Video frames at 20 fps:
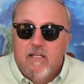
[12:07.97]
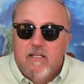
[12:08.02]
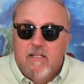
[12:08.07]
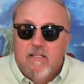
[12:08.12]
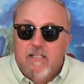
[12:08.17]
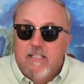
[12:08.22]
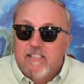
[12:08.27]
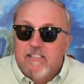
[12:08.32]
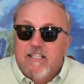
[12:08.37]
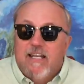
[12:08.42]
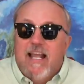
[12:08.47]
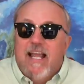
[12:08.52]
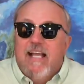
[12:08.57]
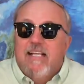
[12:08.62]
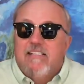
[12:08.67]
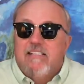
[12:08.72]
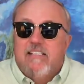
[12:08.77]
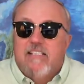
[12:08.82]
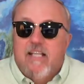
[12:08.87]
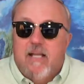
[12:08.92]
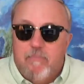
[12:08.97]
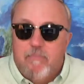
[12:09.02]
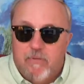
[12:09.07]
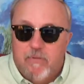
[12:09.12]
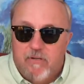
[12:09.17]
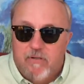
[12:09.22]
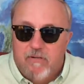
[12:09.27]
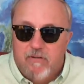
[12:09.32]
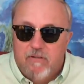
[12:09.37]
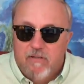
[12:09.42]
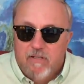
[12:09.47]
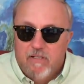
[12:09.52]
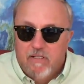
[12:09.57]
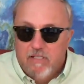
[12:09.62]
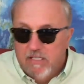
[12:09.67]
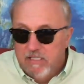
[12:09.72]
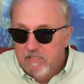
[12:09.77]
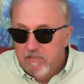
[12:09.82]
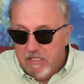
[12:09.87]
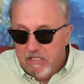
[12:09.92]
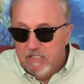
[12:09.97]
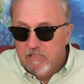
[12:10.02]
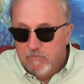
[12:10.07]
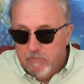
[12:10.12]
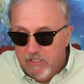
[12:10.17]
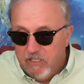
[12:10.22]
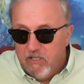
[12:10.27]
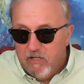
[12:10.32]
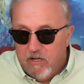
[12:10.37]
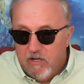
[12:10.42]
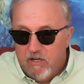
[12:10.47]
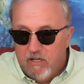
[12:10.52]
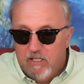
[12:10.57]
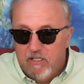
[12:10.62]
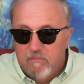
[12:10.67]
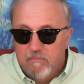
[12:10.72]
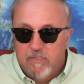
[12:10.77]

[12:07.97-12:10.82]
this Last Supper, as we call it,